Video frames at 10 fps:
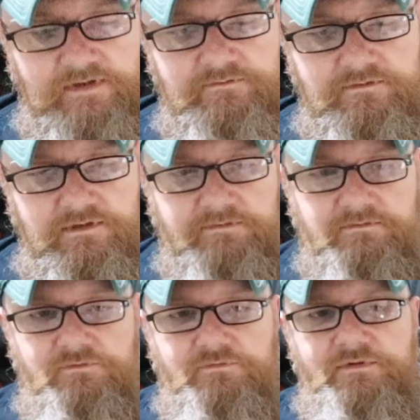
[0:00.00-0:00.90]
Right,
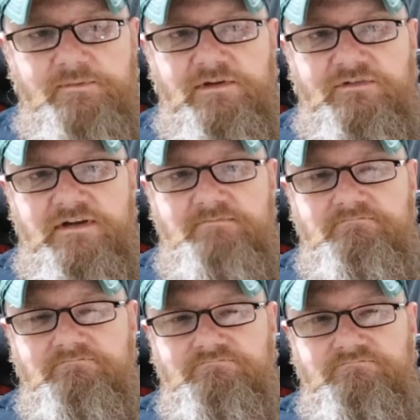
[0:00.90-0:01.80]
I'll flip this up.
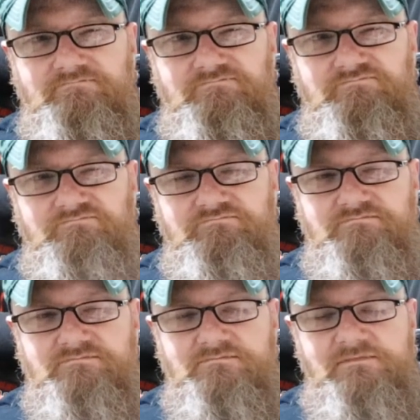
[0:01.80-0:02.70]

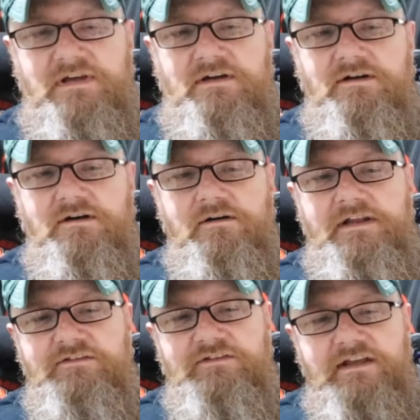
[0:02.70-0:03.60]
Oh,
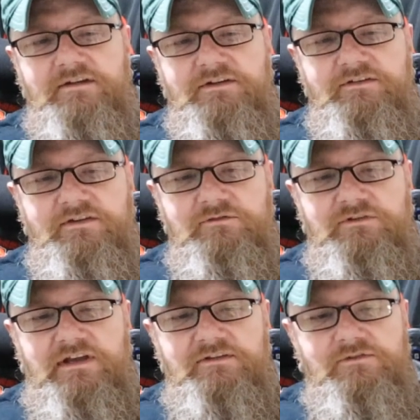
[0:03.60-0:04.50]
that sound is so
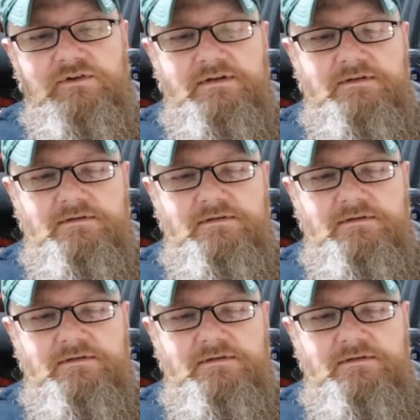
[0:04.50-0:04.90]
satisfying.